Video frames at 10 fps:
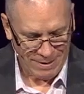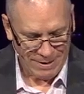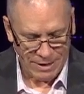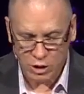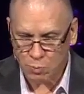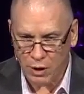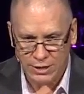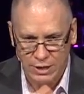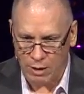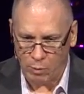Now, there's
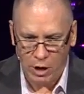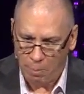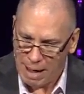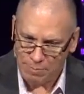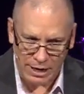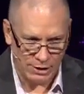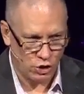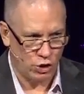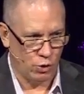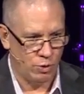precedent. We don't baptize
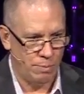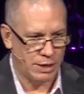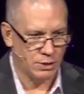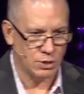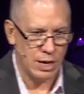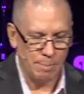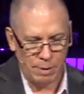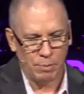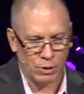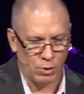children because it's not
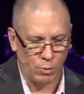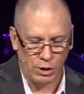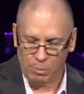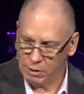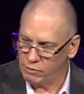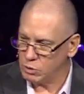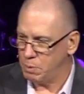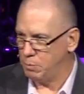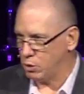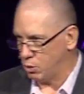biblical. We don't believe it's
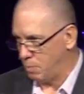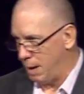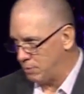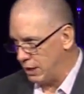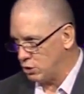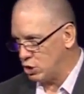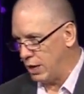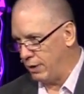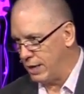biblical to baptize a child.